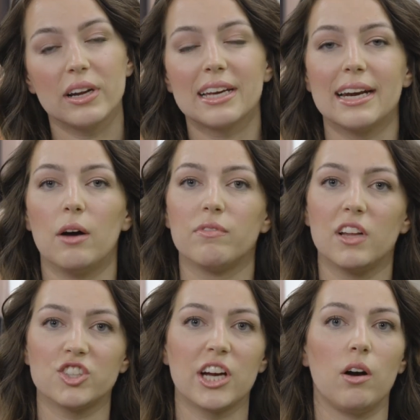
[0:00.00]
It can help
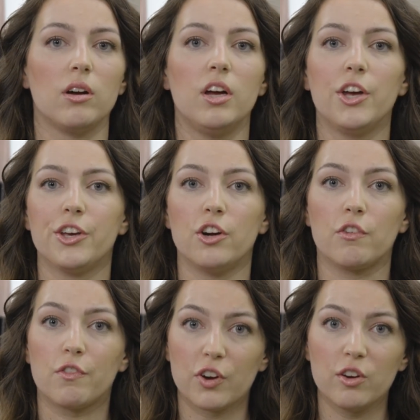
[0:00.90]
flush out,
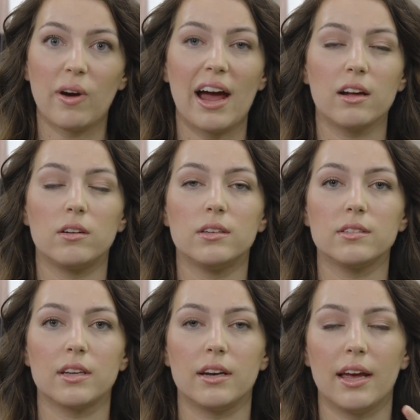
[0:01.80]
free
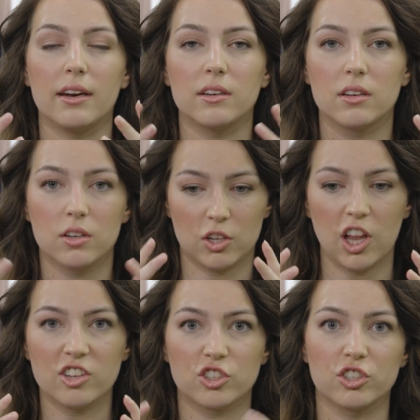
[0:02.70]
radicals and
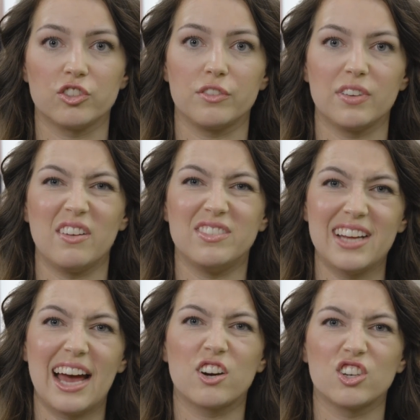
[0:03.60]
clusters of
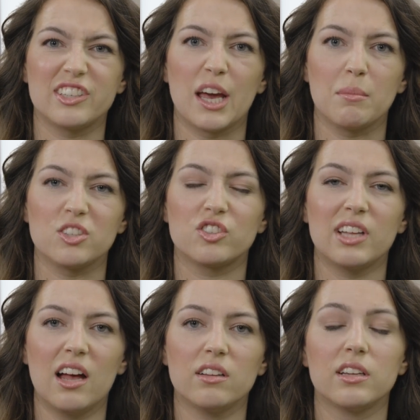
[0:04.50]
dead or damaged
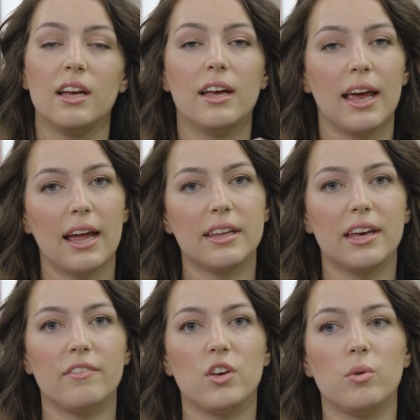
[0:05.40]
cells and
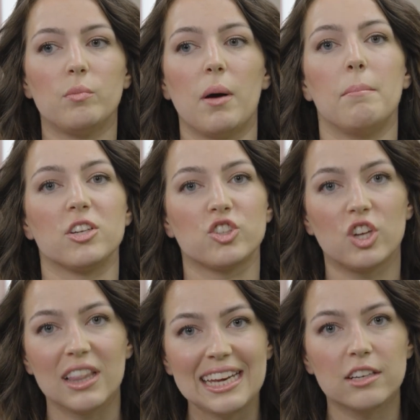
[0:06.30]
give you a much
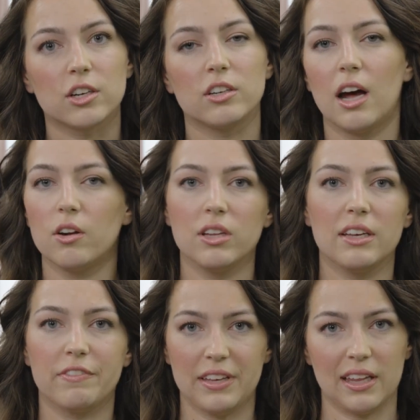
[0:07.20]
cleaner, not
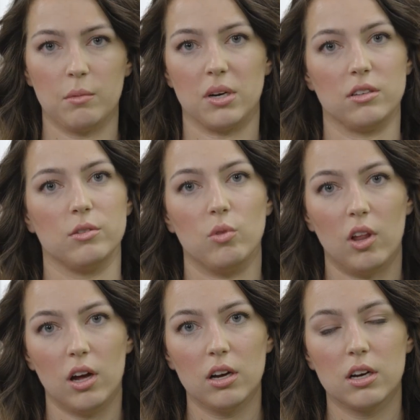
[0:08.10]
only feeling, but also
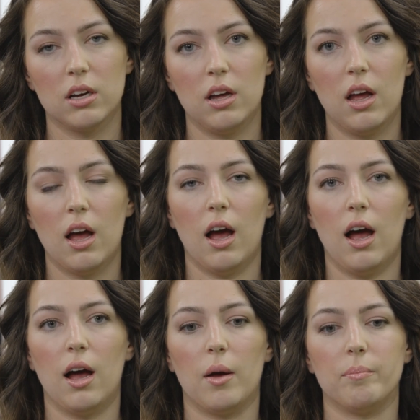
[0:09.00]
look.
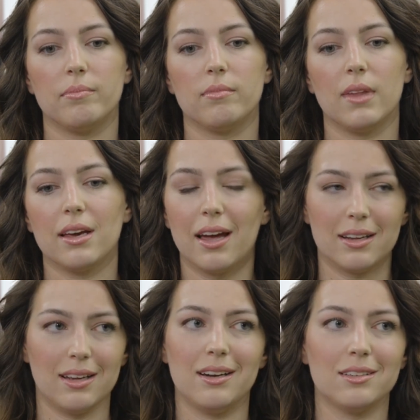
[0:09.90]
Mm-hmm. Again,
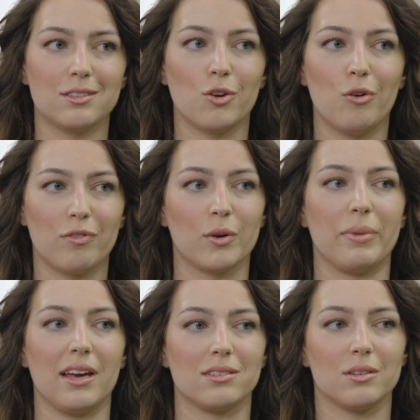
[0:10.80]
it is
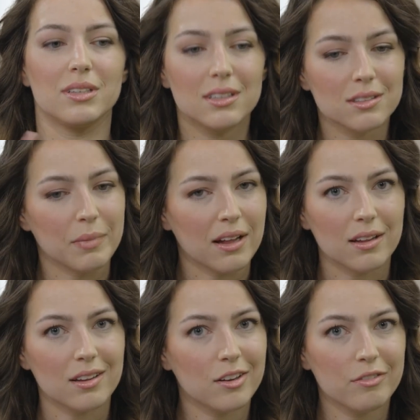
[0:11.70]
sulfur-based, so it does
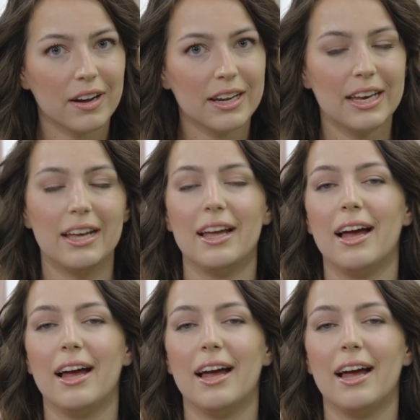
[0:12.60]
smell a little funny.